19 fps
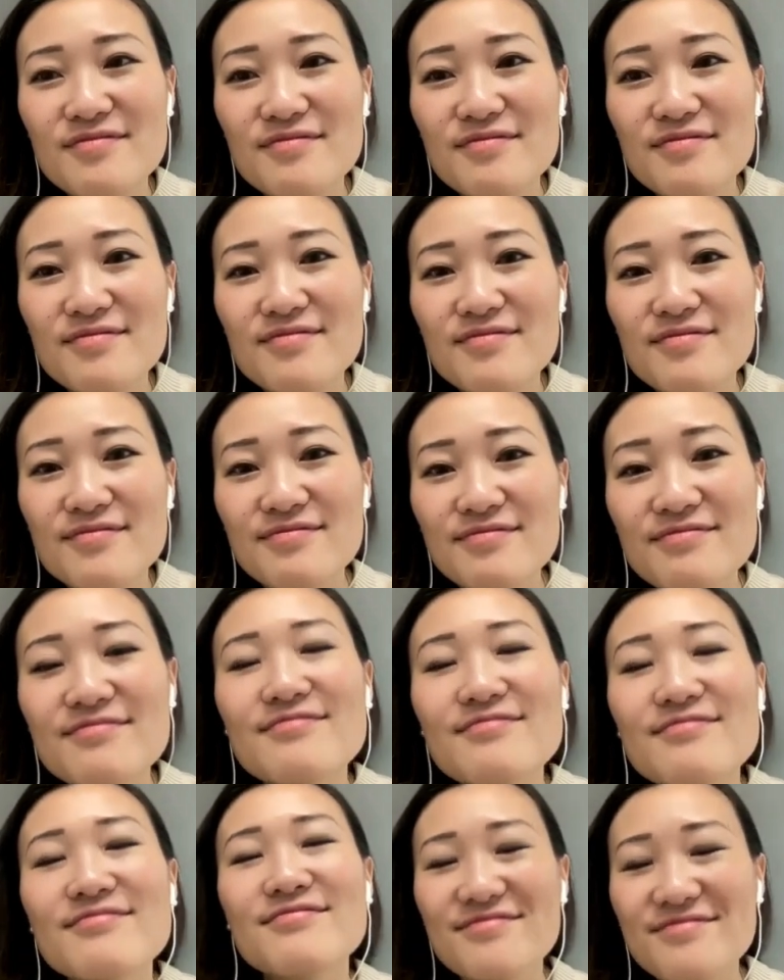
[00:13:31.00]

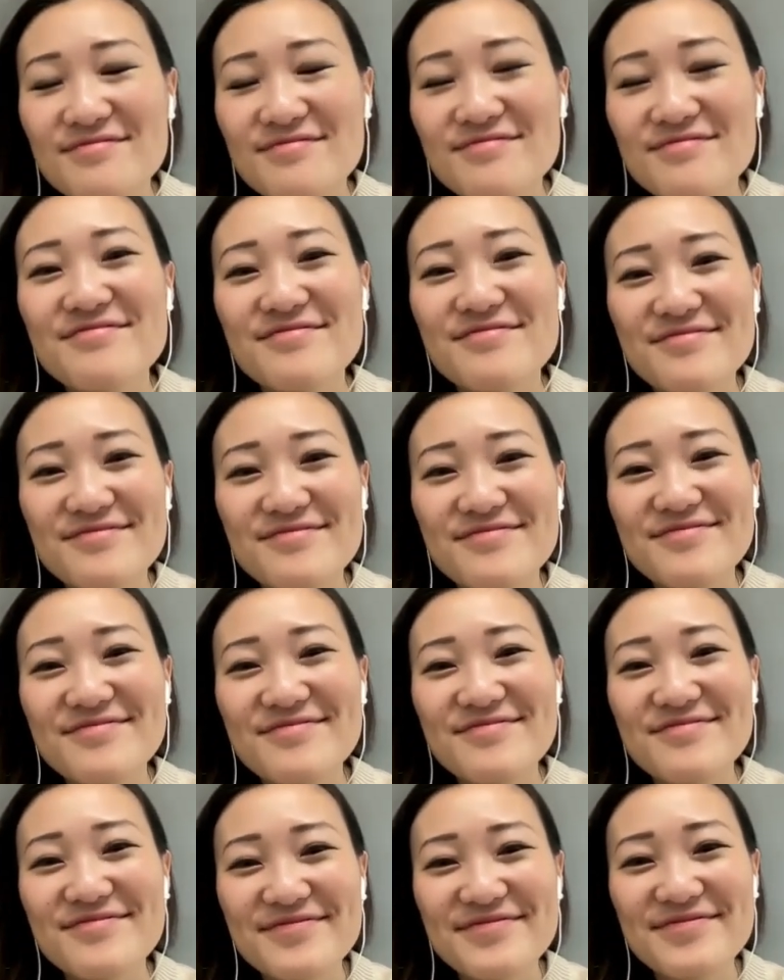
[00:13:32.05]

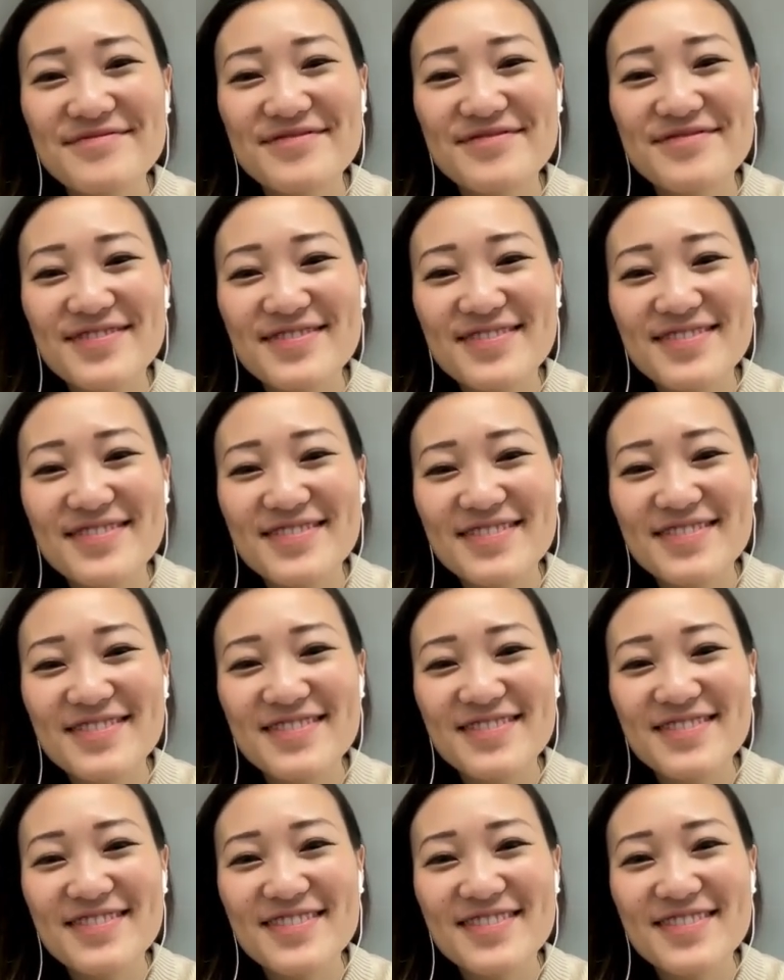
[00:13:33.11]

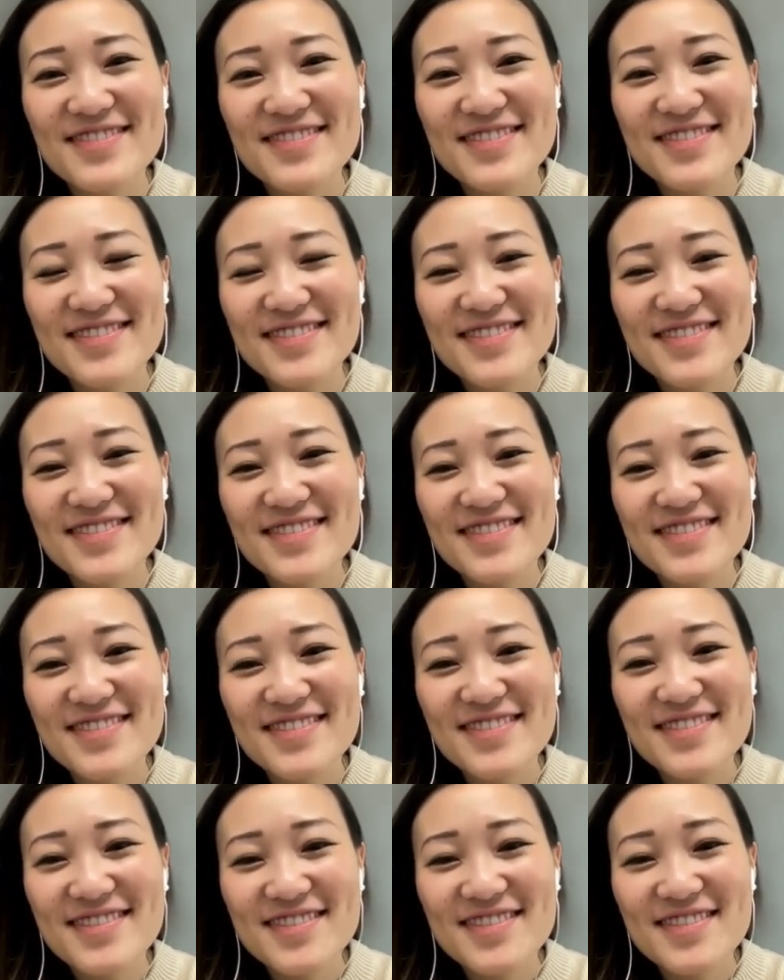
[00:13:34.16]

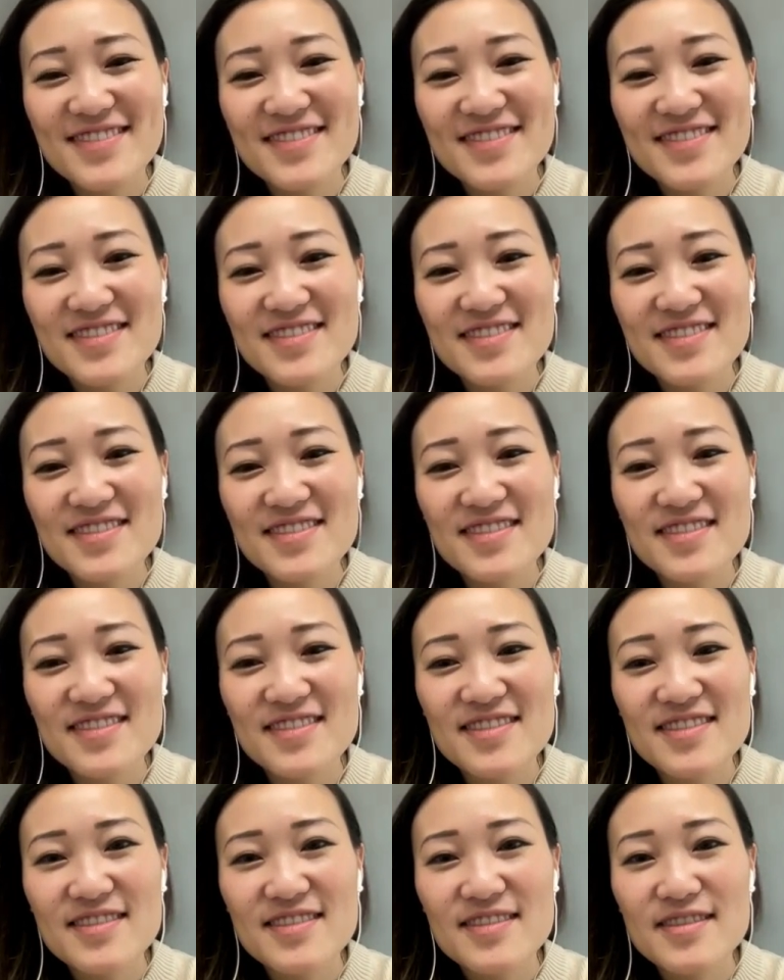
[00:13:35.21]

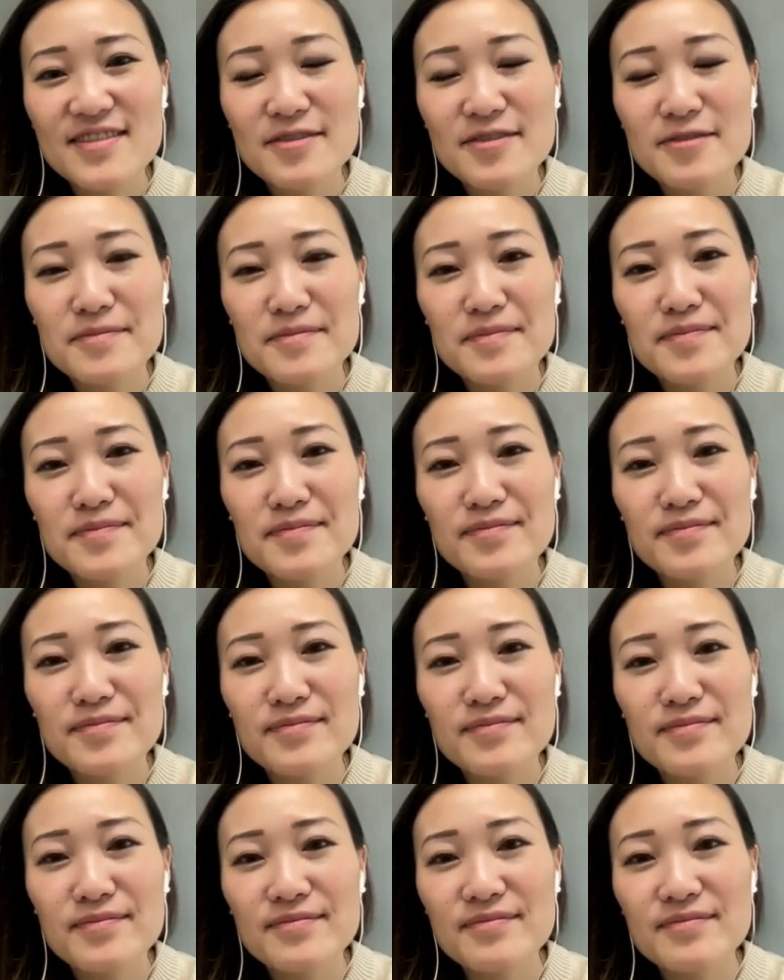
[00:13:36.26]

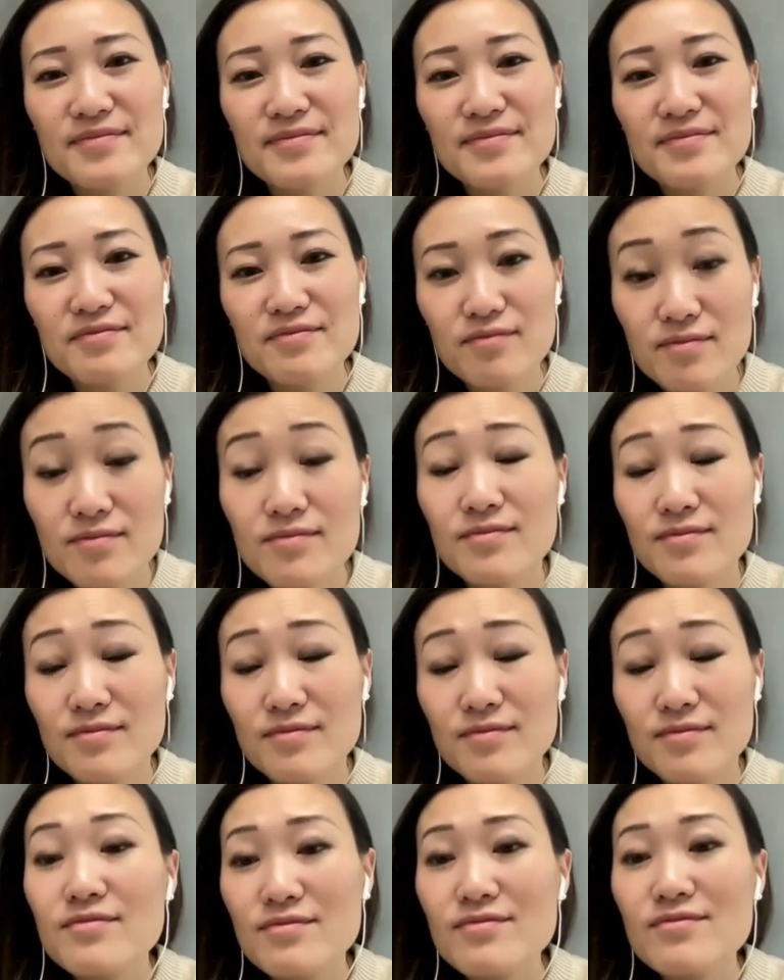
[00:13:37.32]

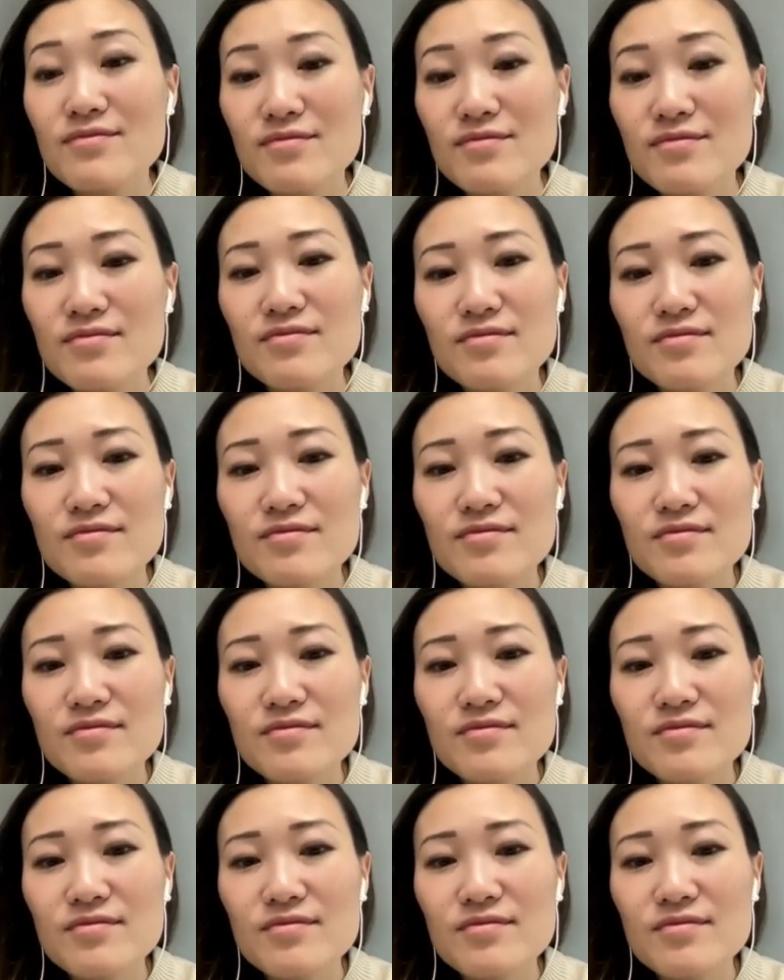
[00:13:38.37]
The person shown says nothing.